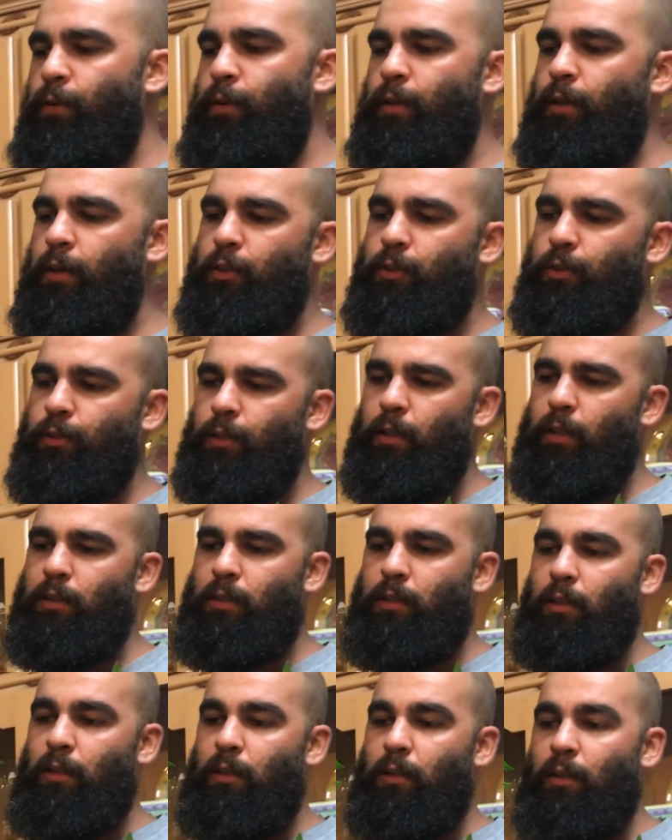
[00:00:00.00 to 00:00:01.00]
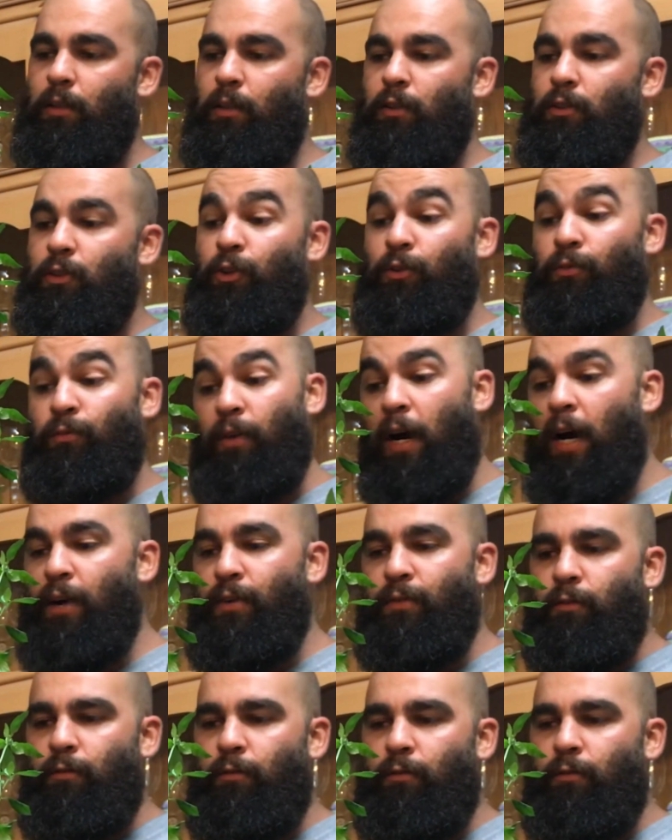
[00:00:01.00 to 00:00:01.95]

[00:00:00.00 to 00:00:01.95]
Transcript: the tree to survive,